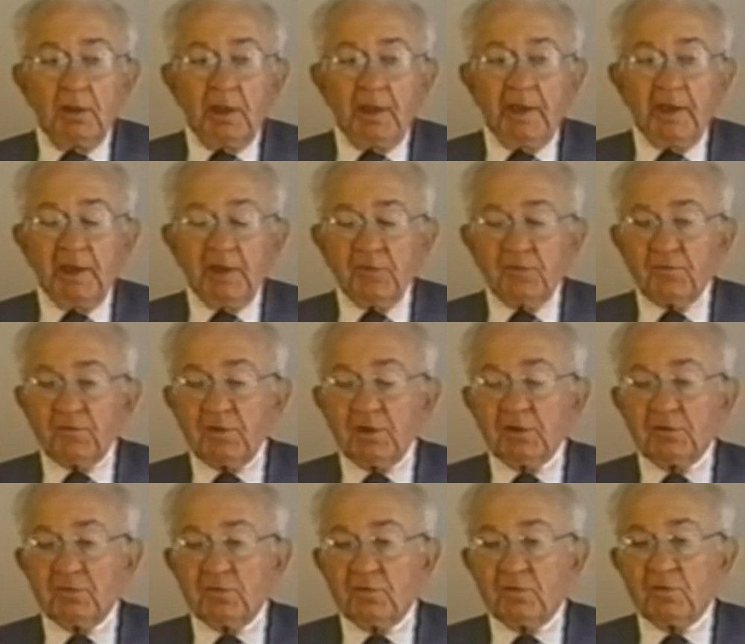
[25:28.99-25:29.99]

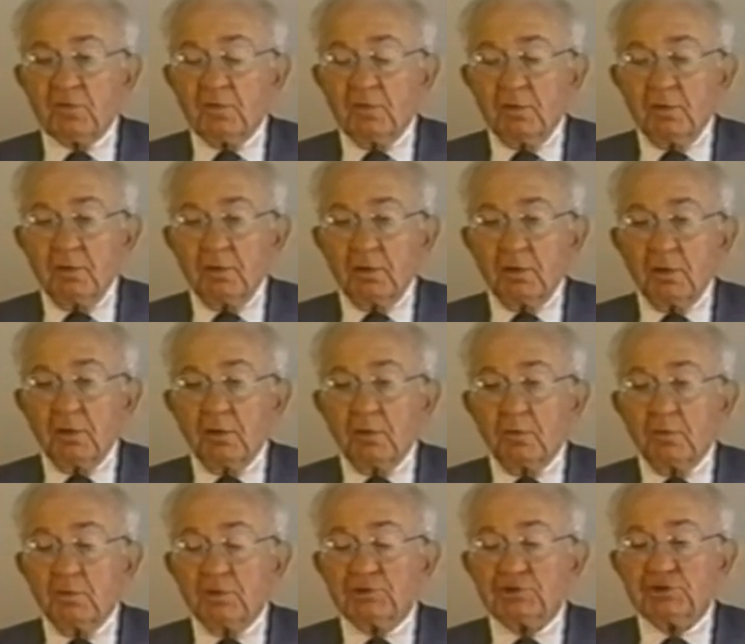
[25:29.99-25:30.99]
assets uh,
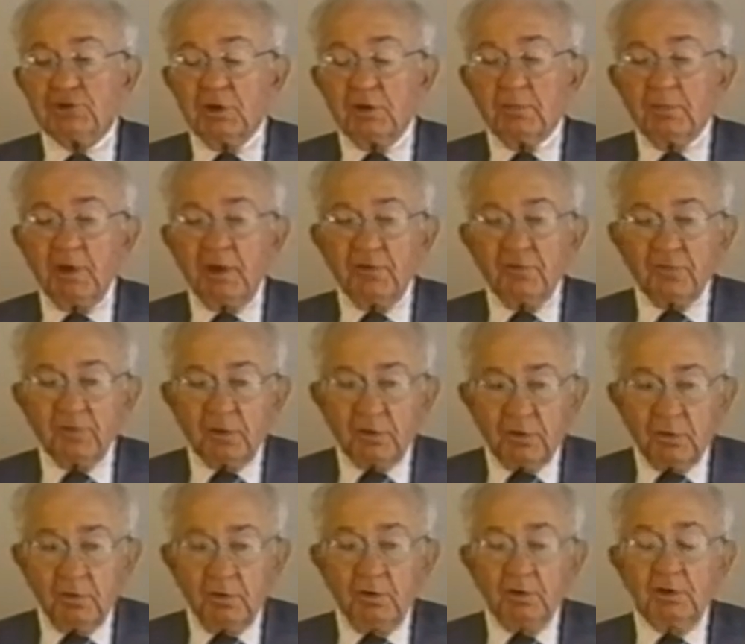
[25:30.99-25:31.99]
which are my
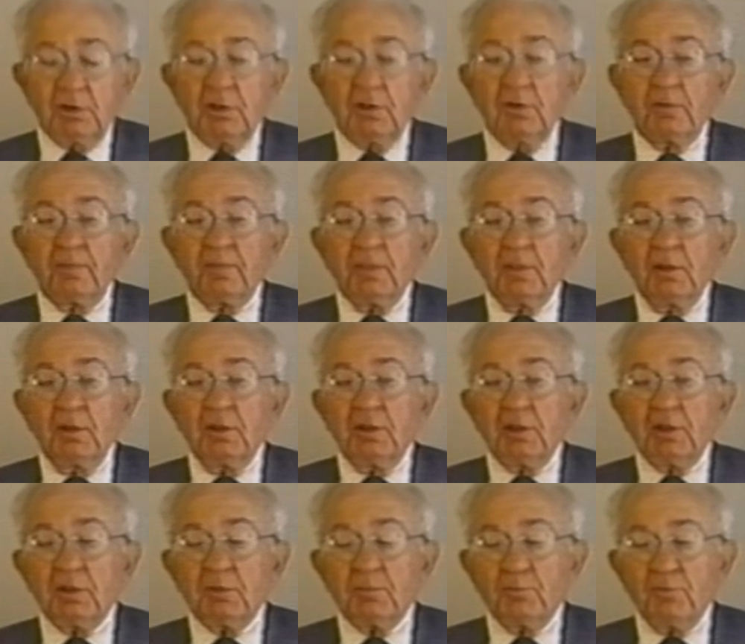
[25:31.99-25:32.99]
security
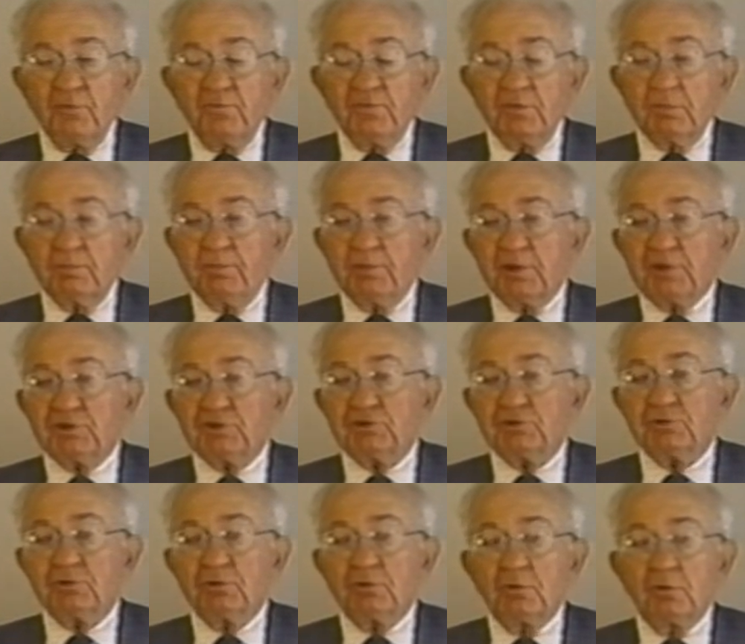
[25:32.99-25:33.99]
in moving
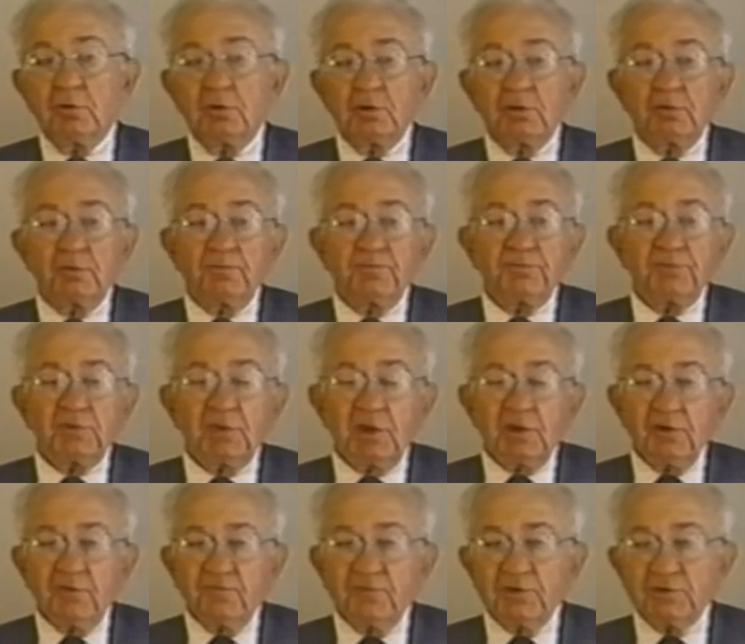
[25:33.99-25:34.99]
picture or
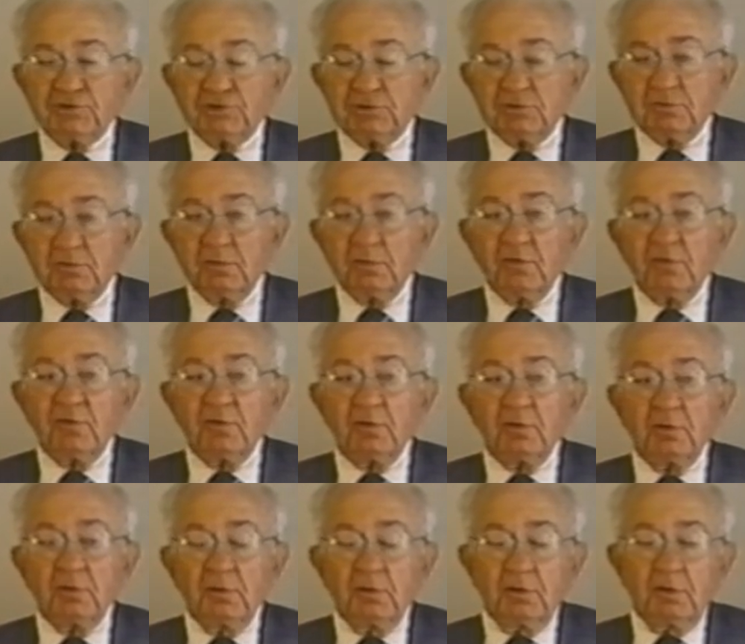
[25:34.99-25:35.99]
television
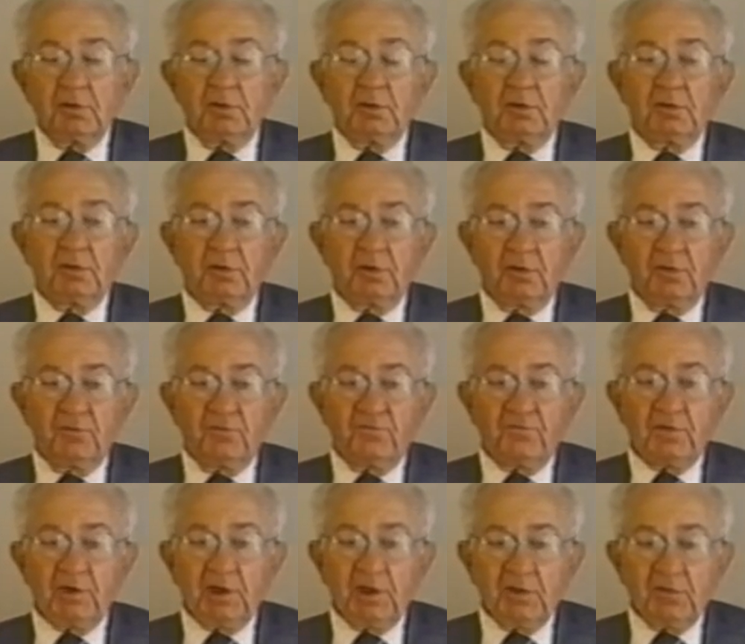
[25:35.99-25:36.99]
uh,
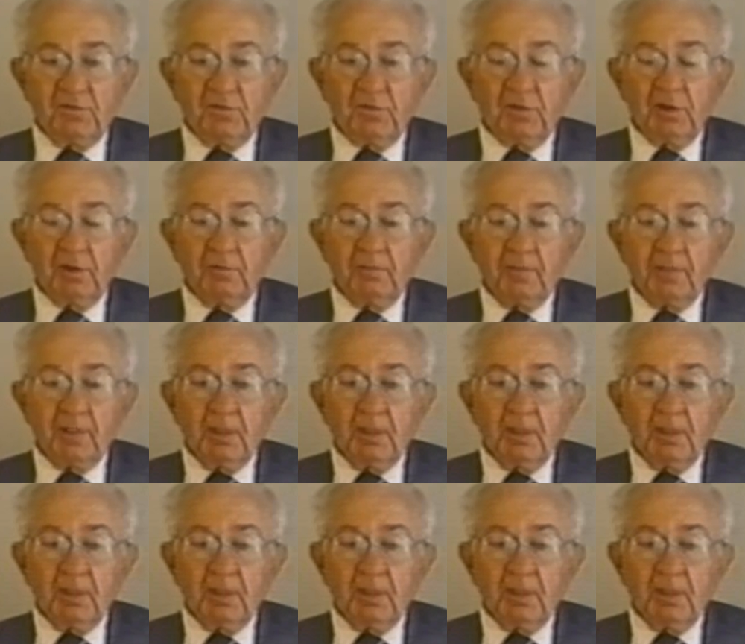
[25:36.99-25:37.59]
financing.